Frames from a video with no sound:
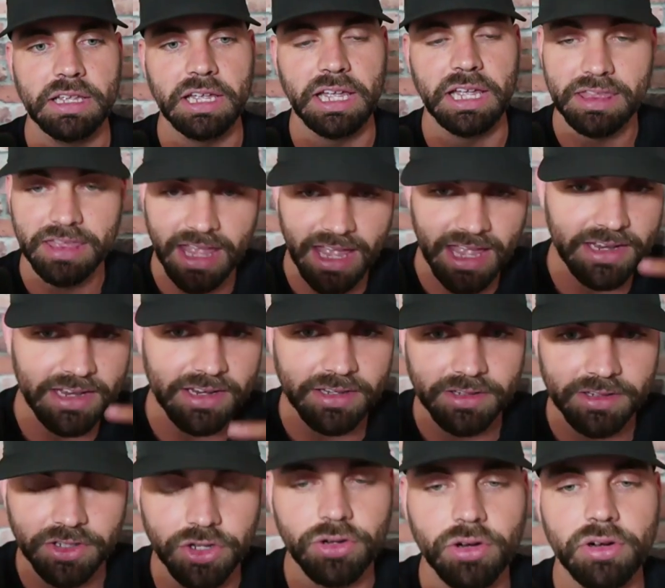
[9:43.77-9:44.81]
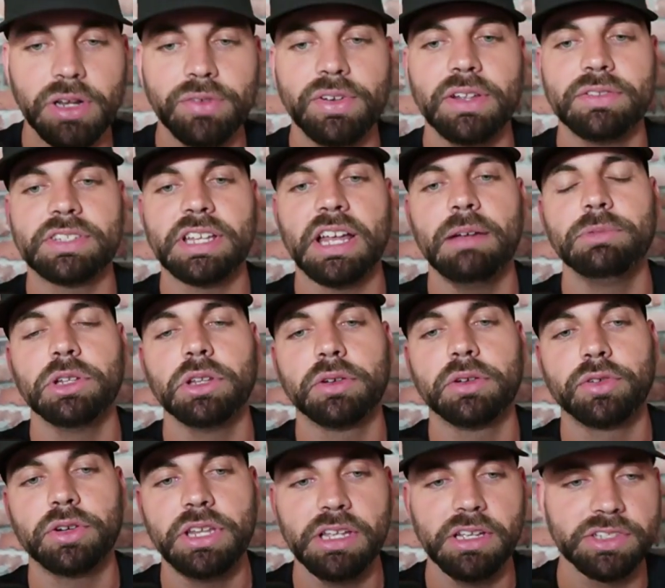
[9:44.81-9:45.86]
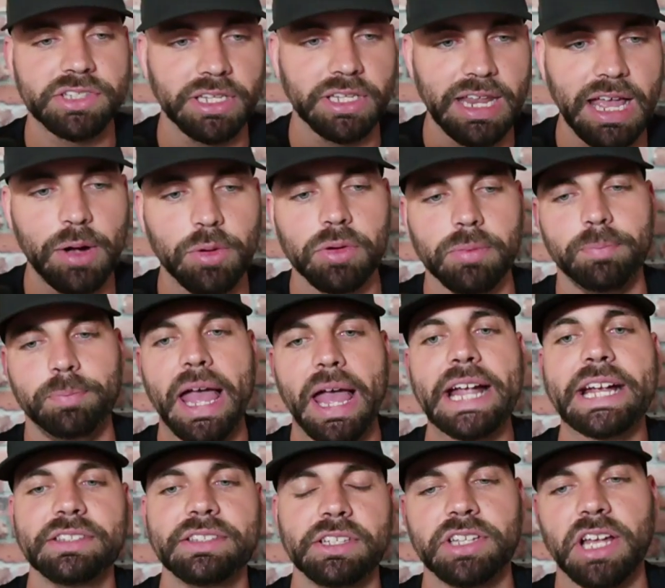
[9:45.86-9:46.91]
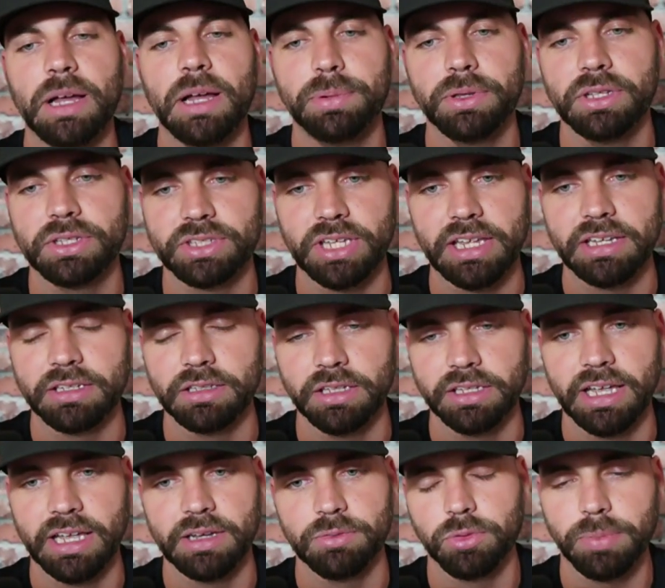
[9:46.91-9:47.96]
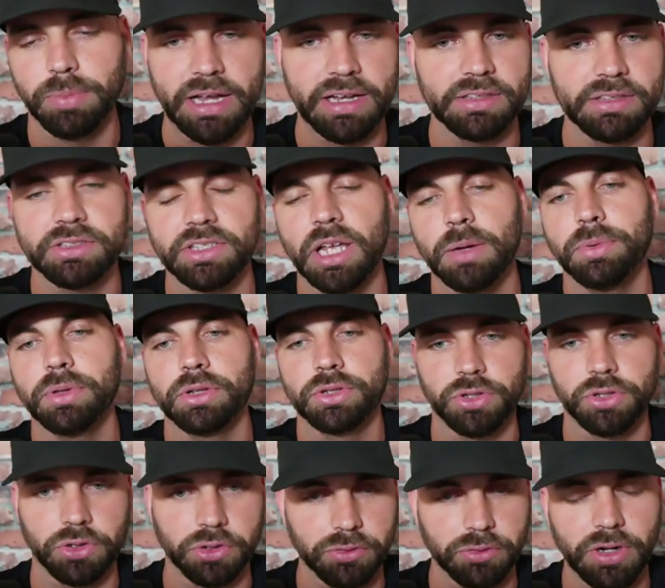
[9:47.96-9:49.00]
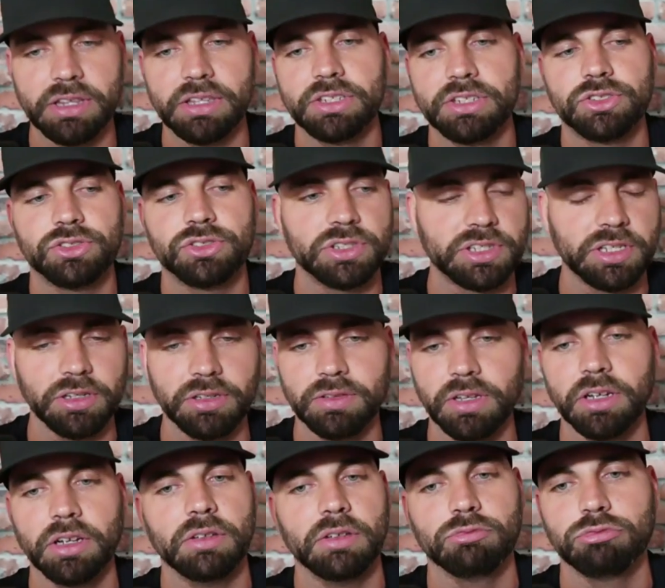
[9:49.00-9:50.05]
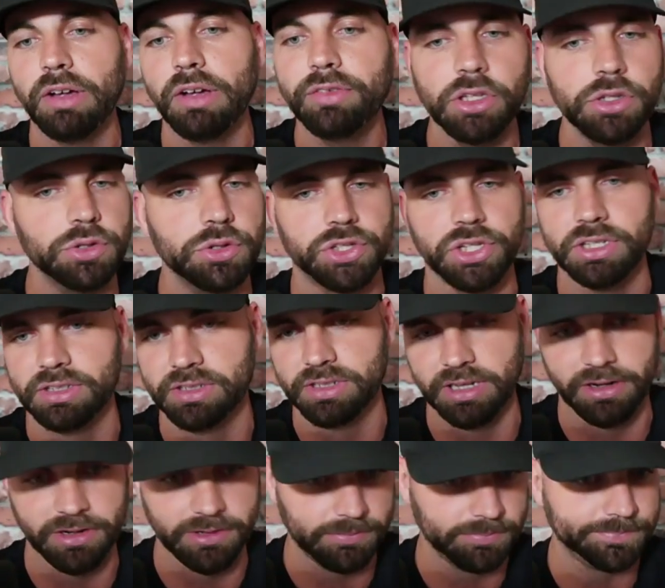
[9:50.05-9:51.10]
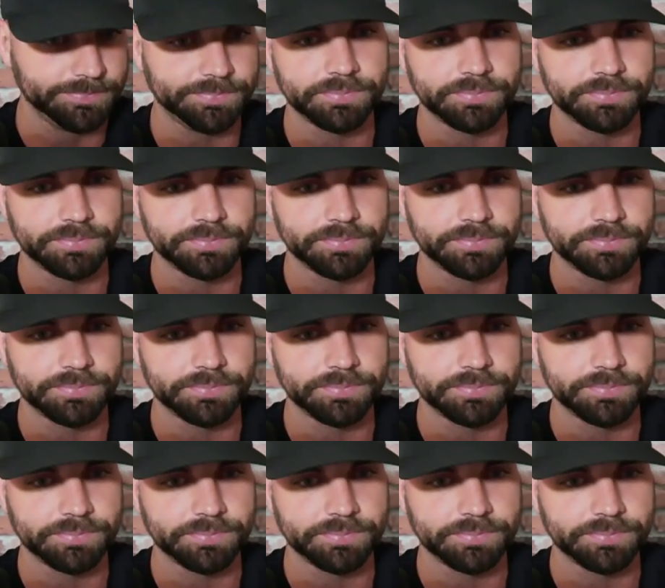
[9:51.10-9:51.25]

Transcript: And then you don't have enough time to look for deals, and now we're back at the top of the cycle again. We're back at the top of the circle, right? This is just a revolutions here.